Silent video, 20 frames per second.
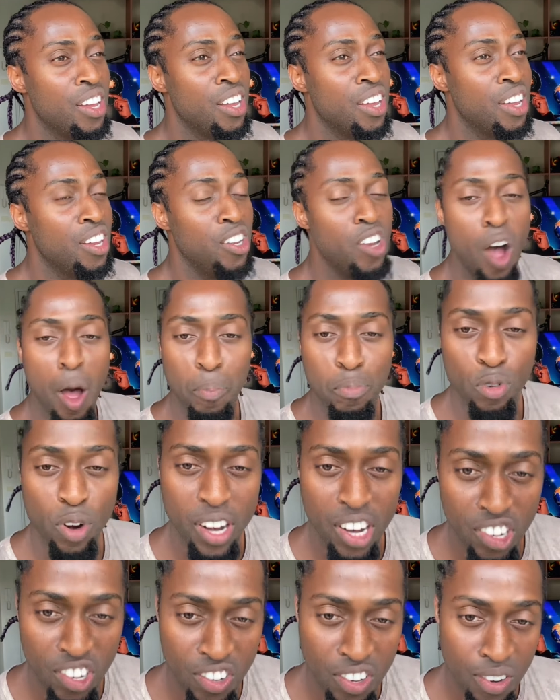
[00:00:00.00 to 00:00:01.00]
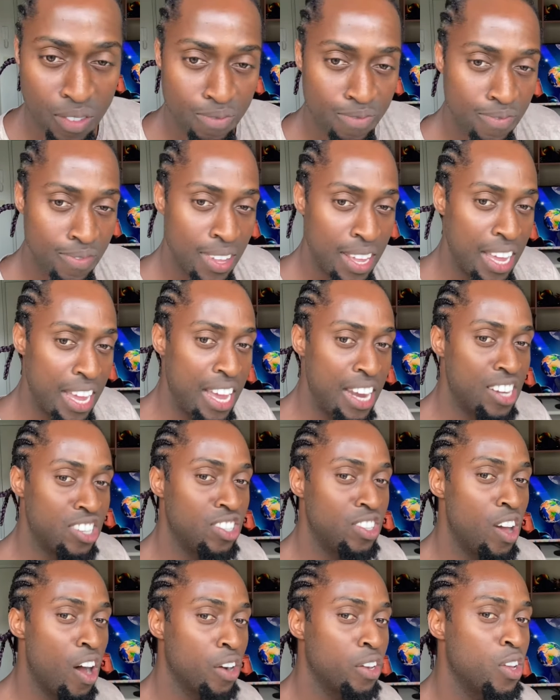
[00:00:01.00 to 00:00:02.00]
not British, it is
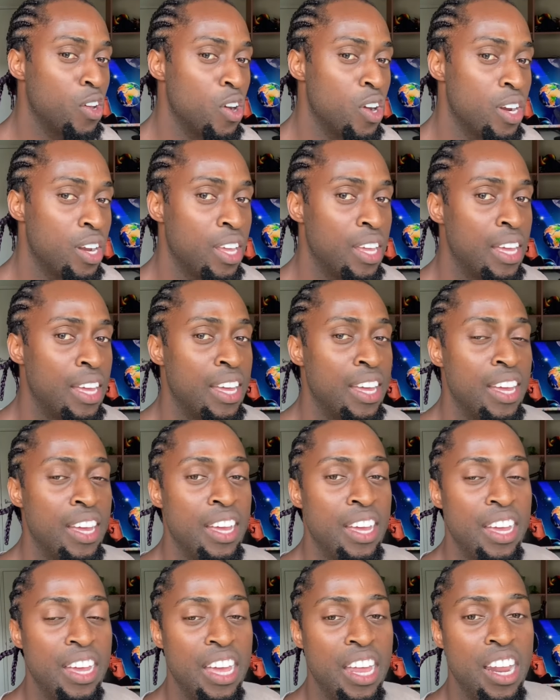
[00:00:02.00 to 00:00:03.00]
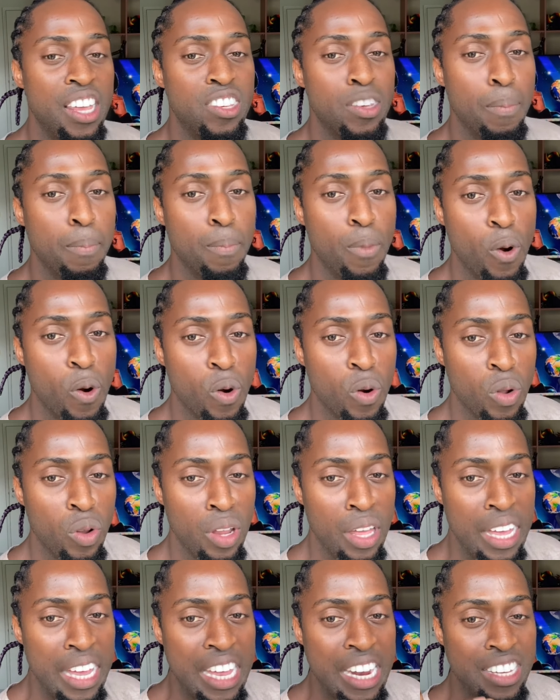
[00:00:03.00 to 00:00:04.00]
not good, it is
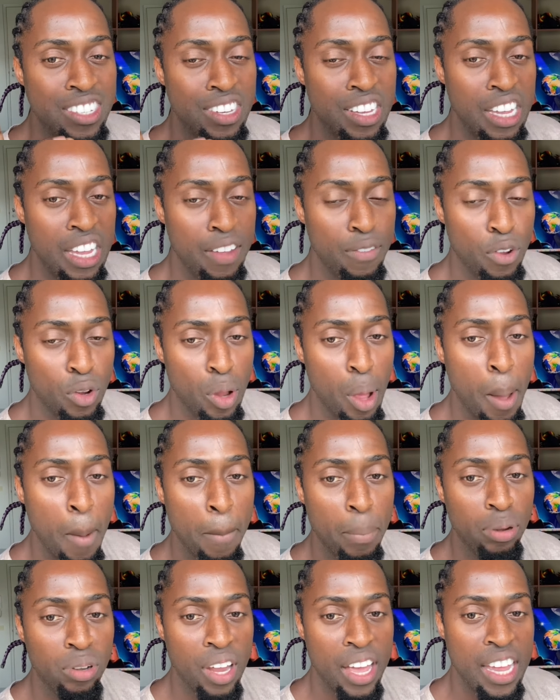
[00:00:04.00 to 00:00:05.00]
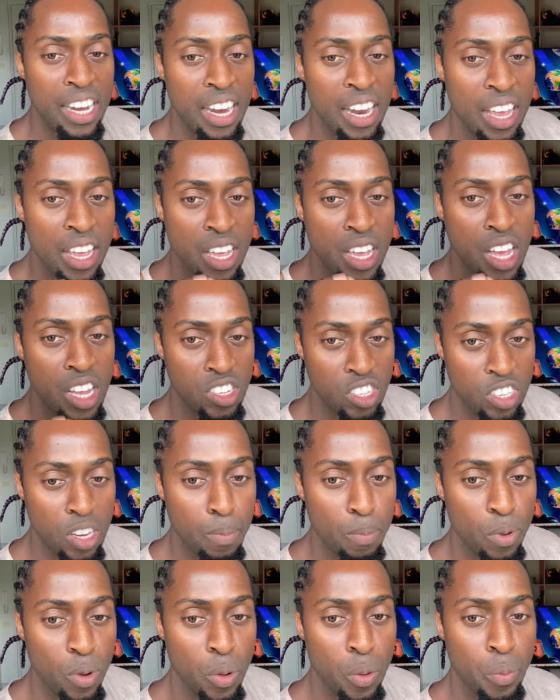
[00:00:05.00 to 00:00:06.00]
immoral, it is evil, plain and
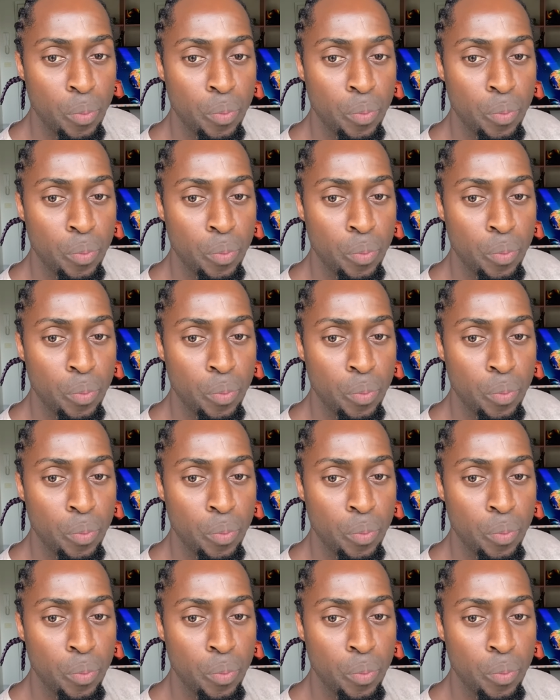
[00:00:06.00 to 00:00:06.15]
simple.